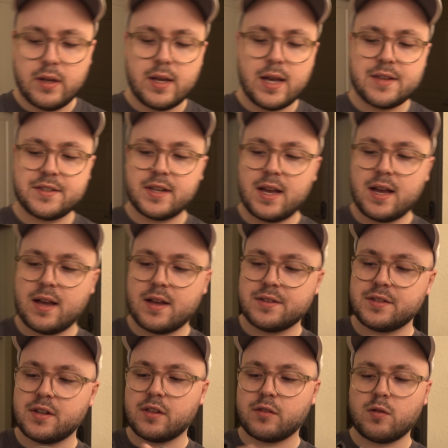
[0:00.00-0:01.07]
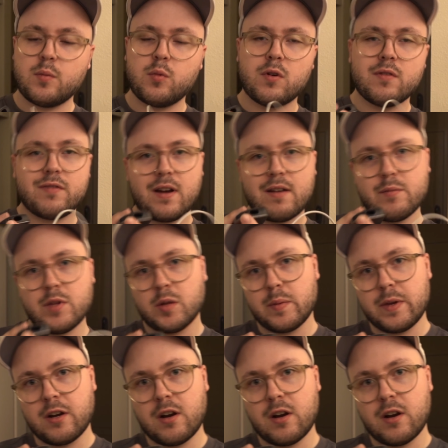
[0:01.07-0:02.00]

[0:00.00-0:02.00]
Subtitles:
as it has a 3.5mm